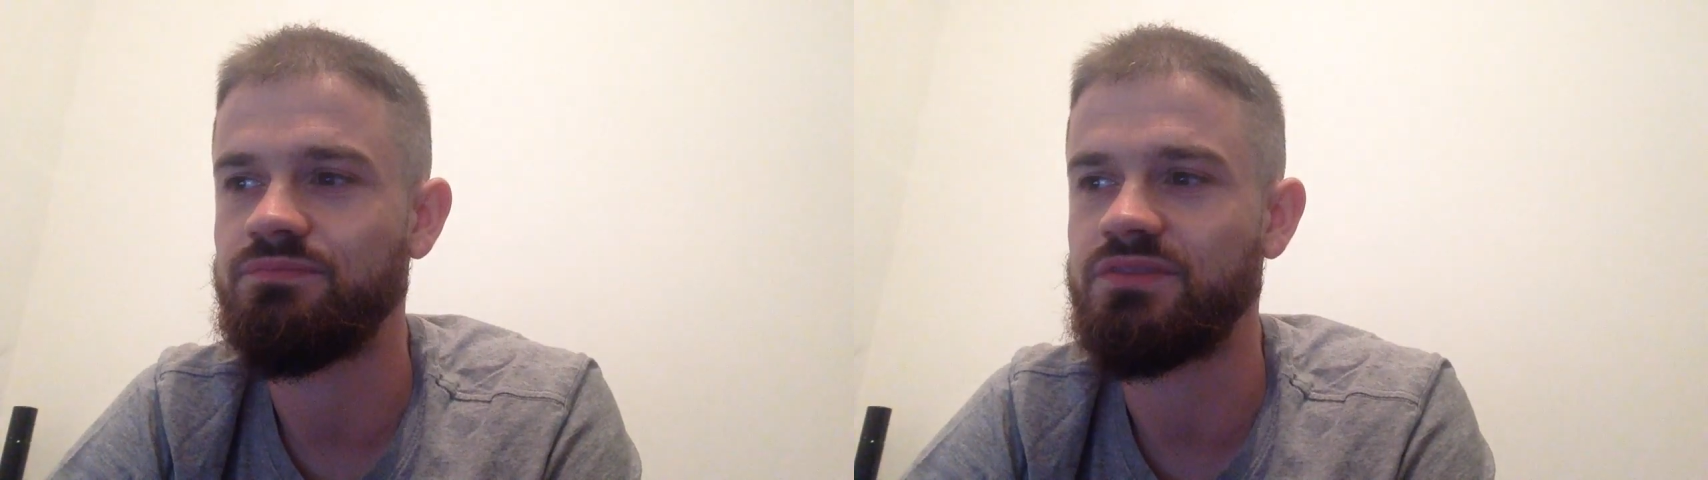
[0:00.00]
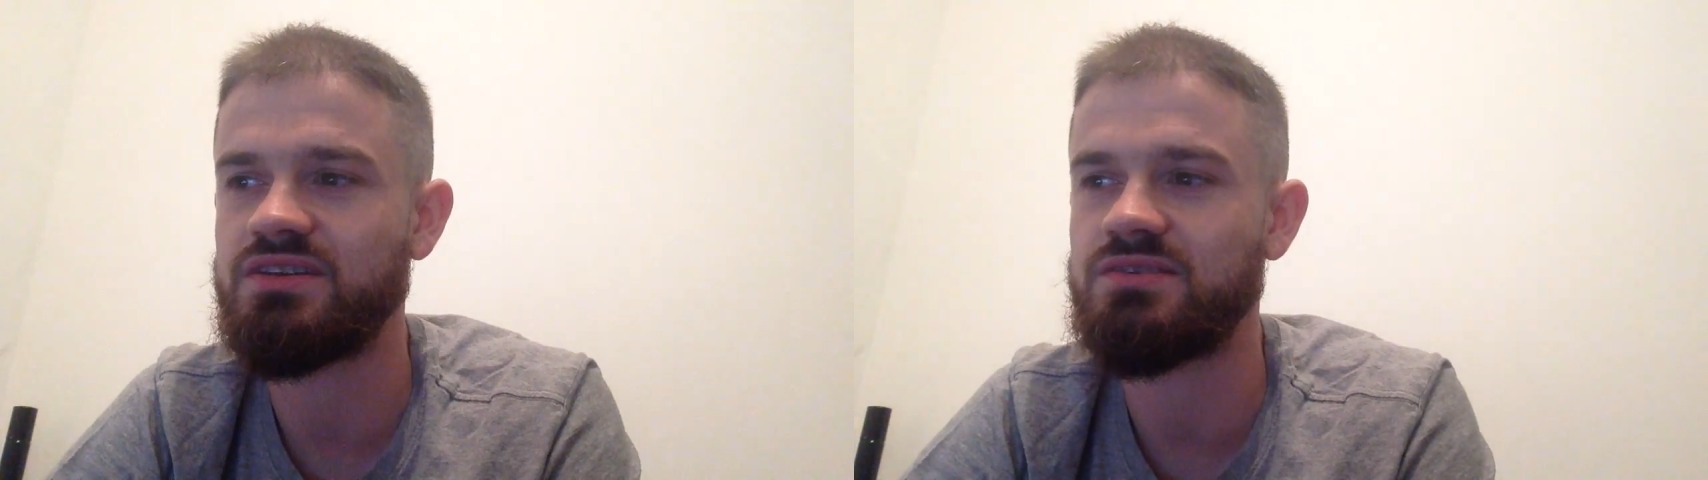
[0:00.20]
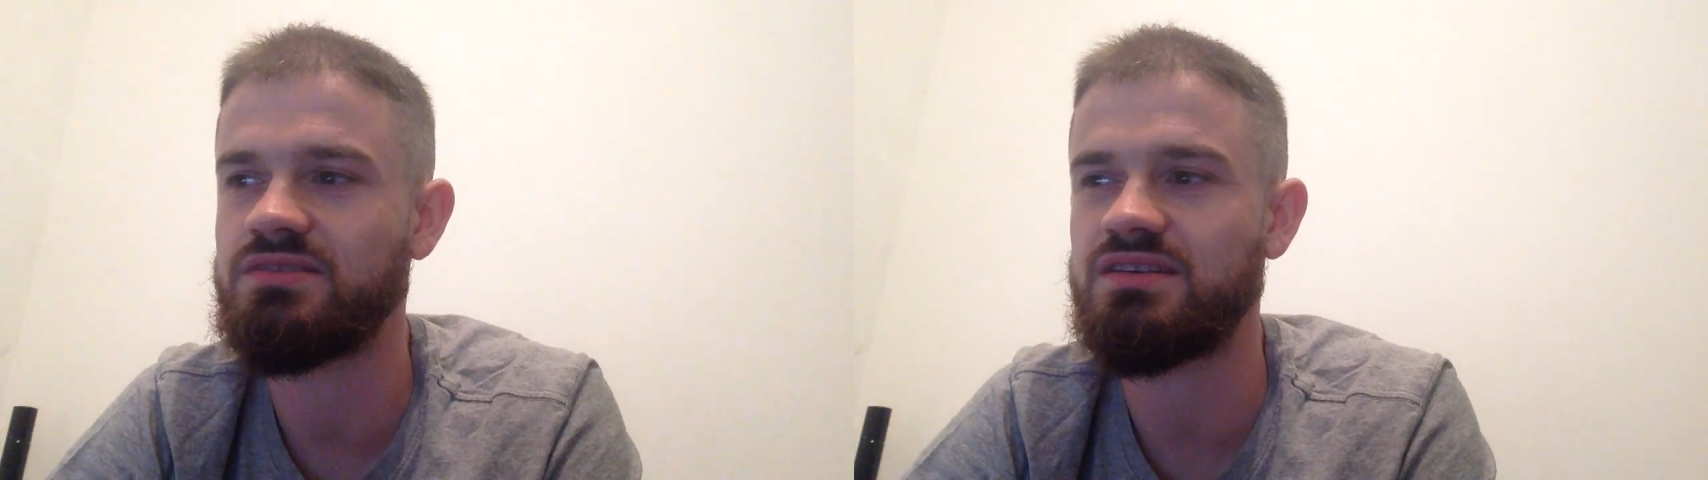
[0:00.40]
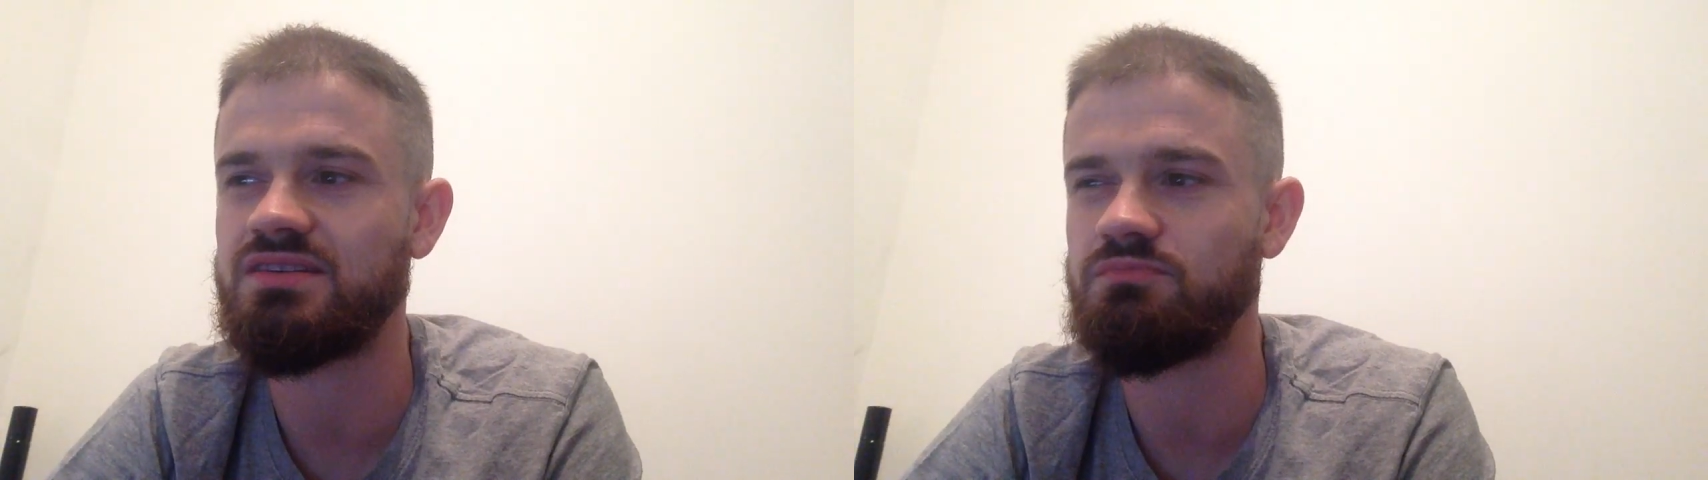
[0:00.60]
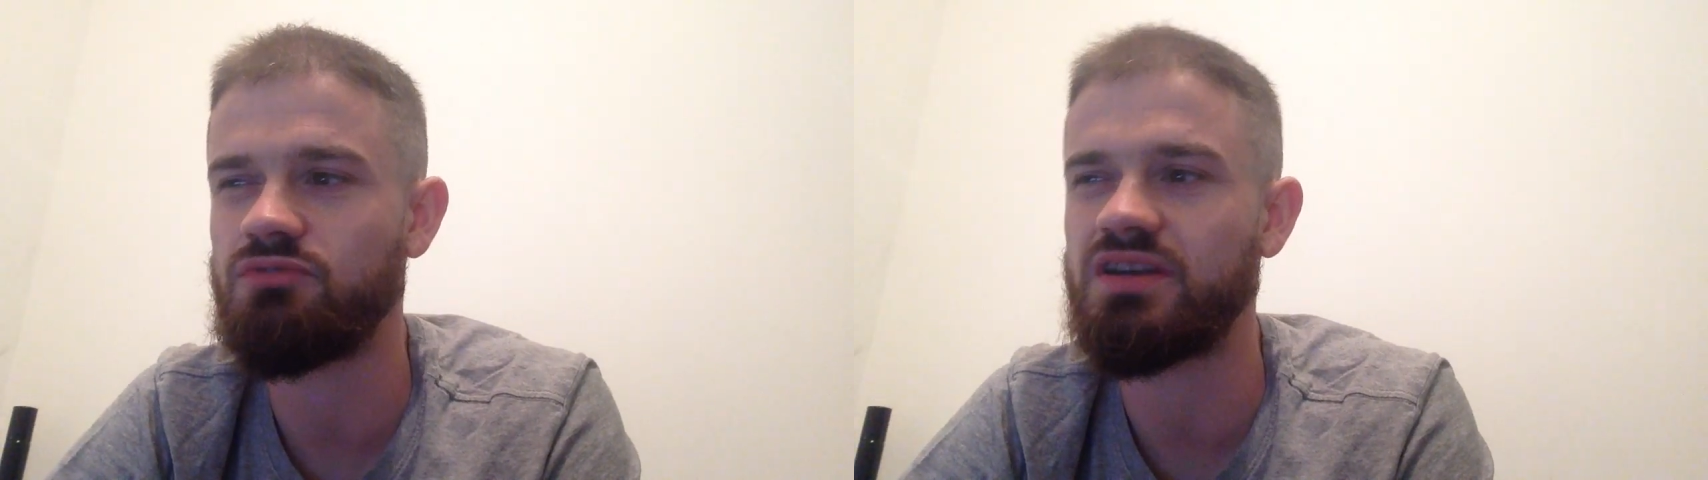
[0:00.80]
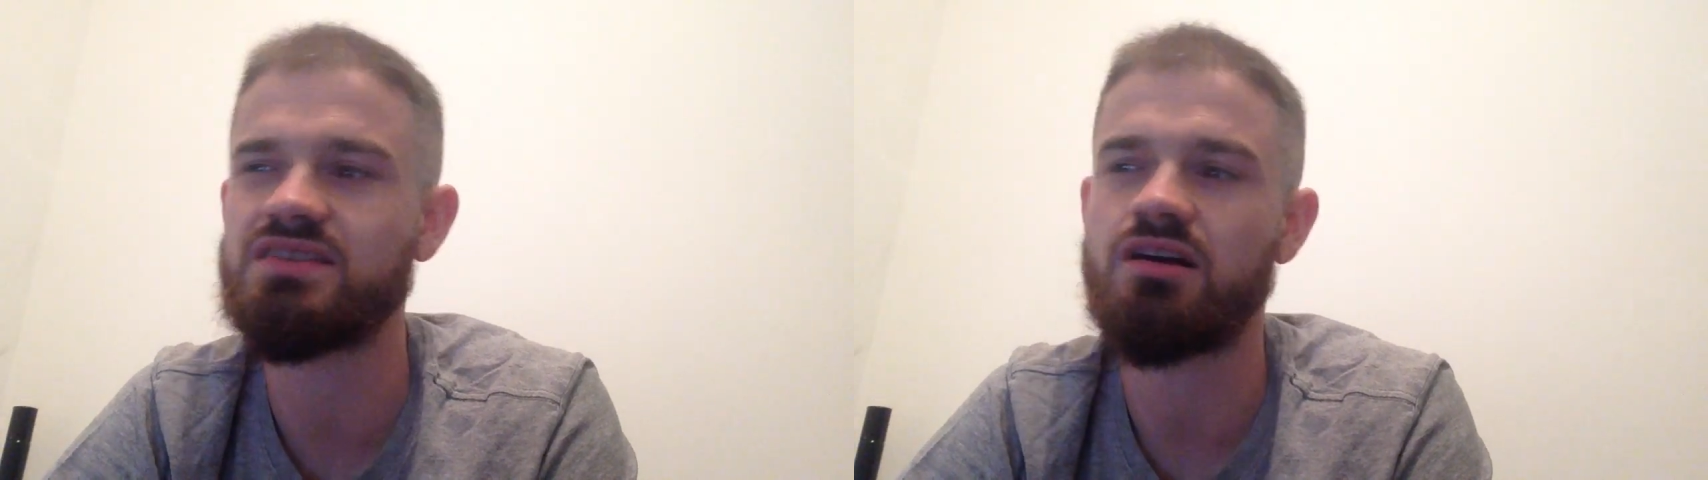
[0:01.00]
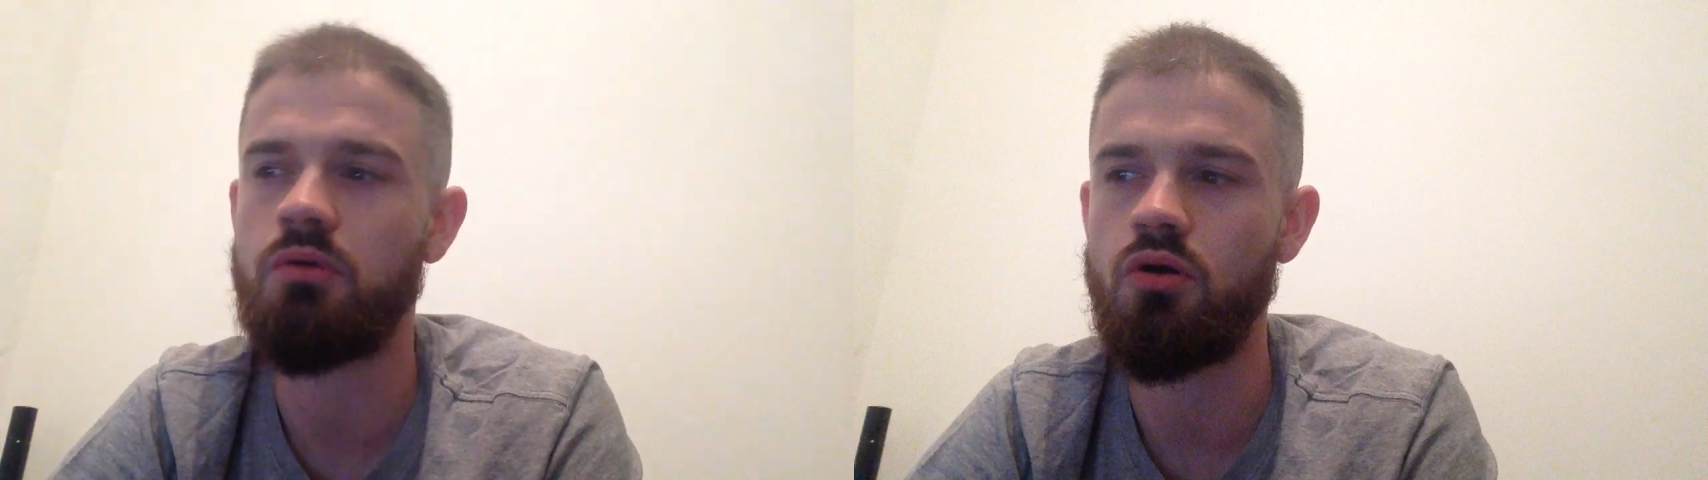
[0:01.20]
this brings up